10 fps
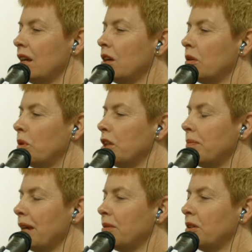Well, the
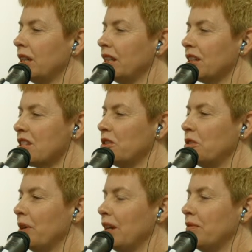people at
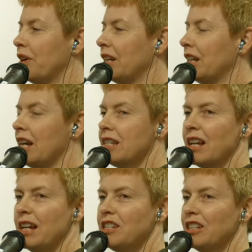school weren't very nice.
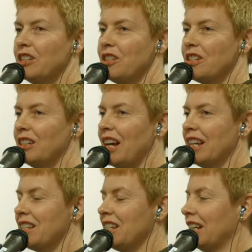I did used to
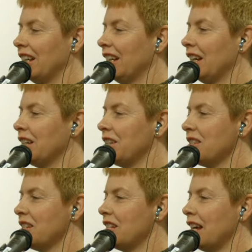like studying, and I
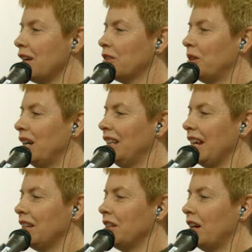used to stay up quite
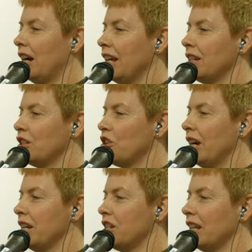late at night
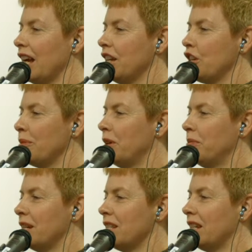trying to catch up on
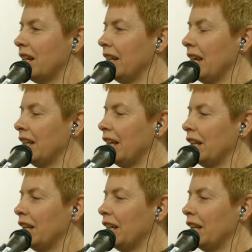my study and getting